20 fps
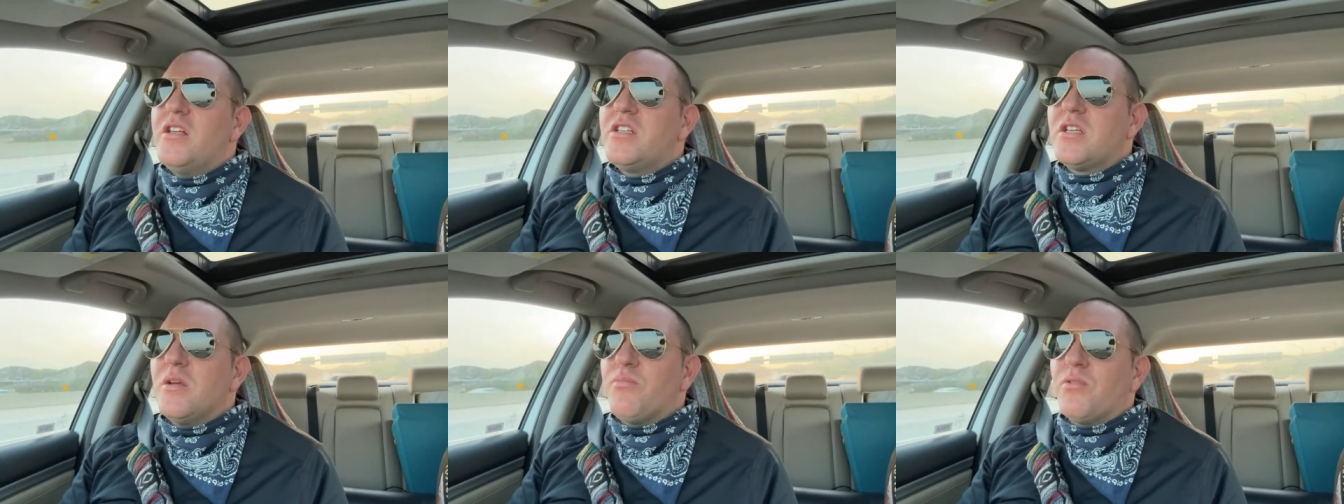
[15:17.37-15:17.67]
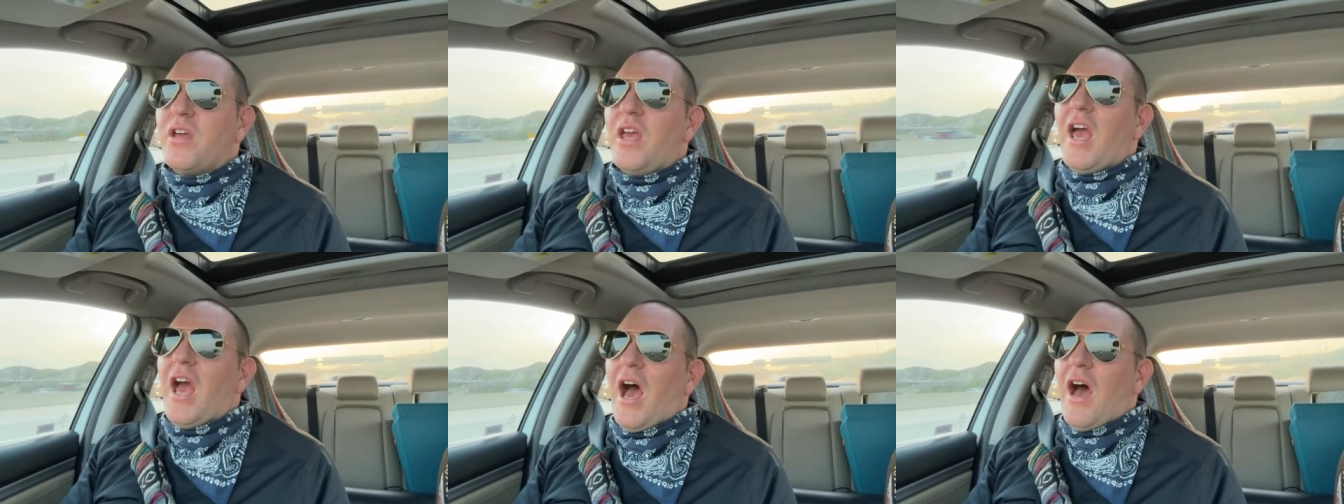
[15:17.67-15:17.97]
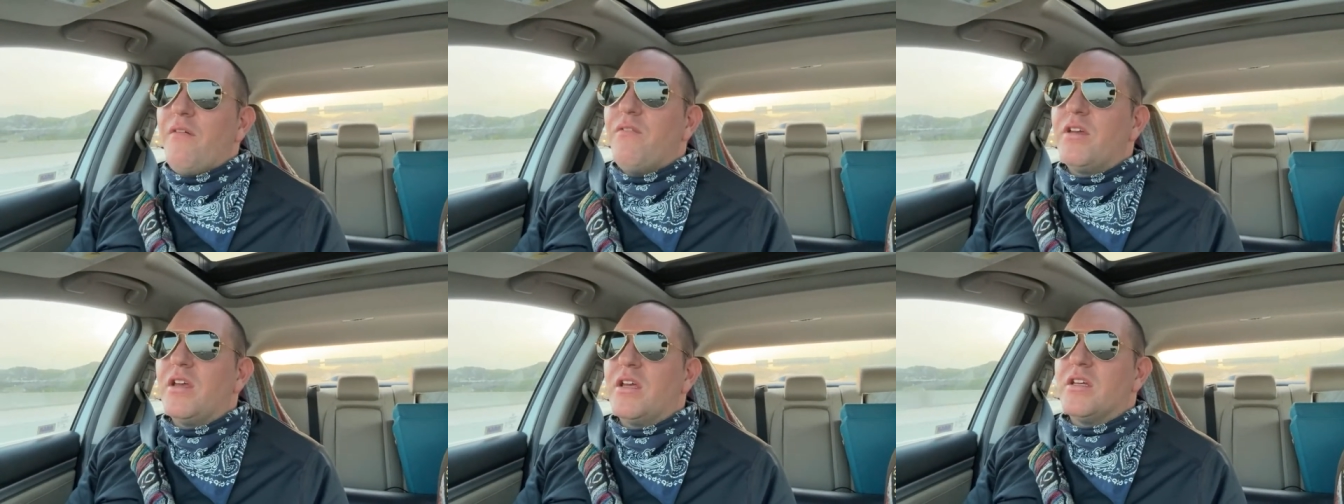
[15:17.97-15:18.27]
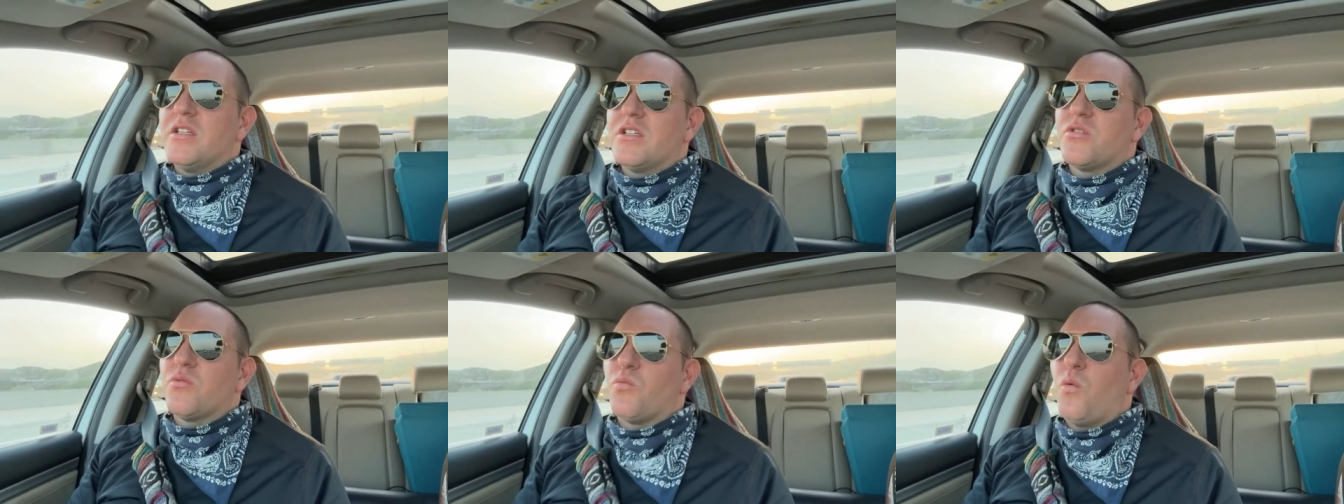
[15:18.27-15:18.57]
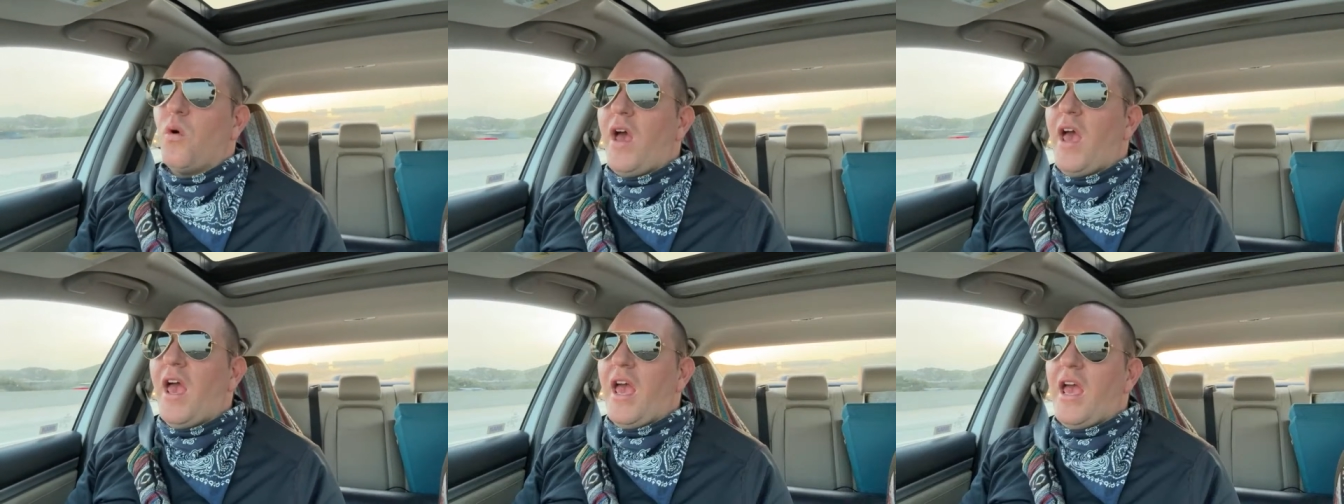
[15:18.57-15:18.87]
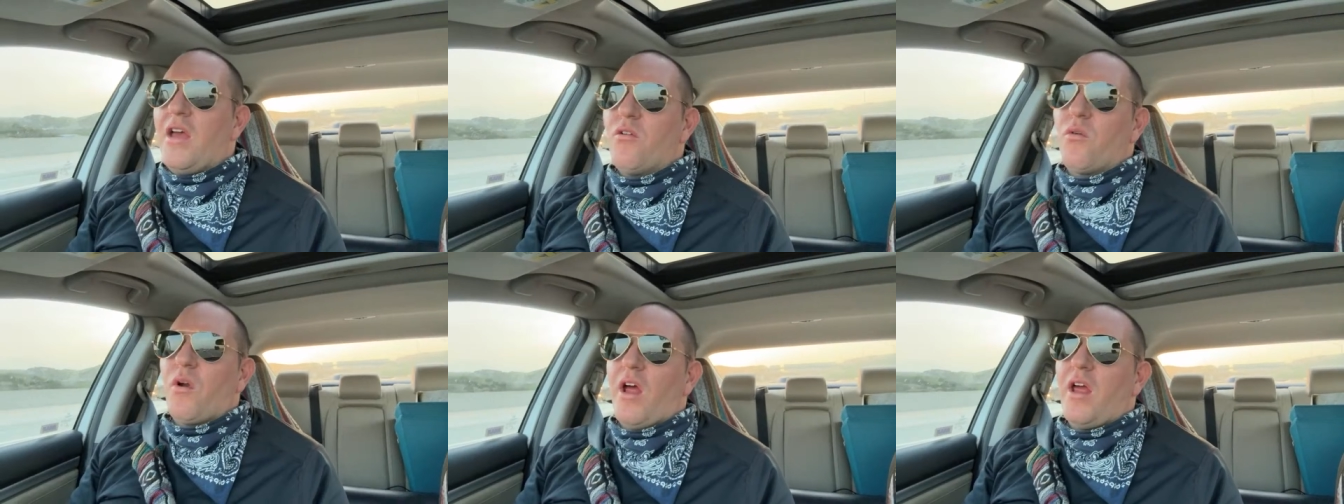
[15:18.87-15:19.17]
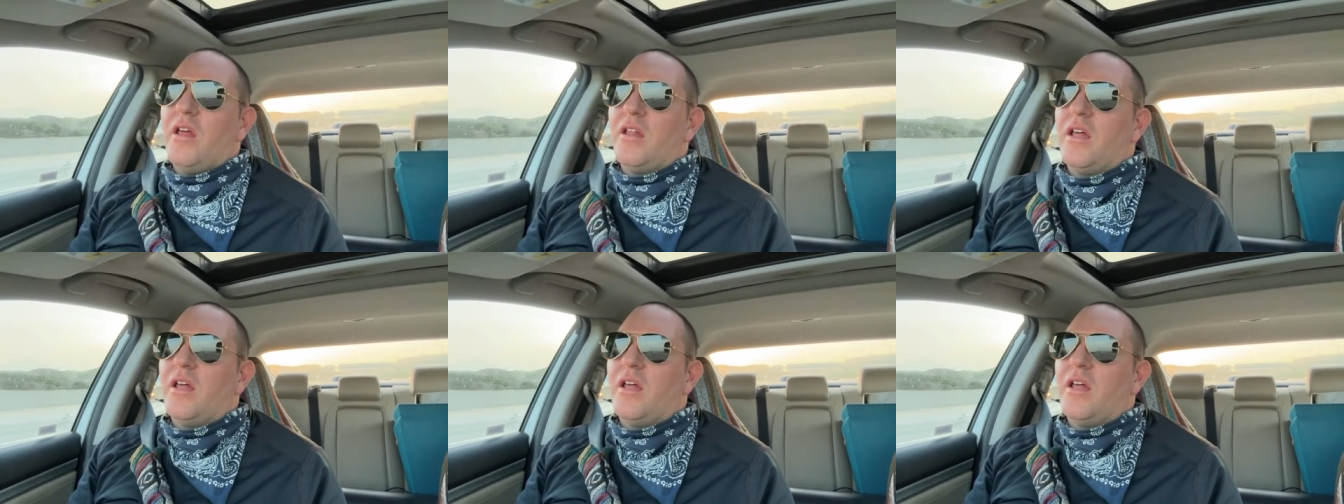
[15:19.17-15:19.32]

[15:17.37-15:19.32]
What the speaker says: simply having its way, right?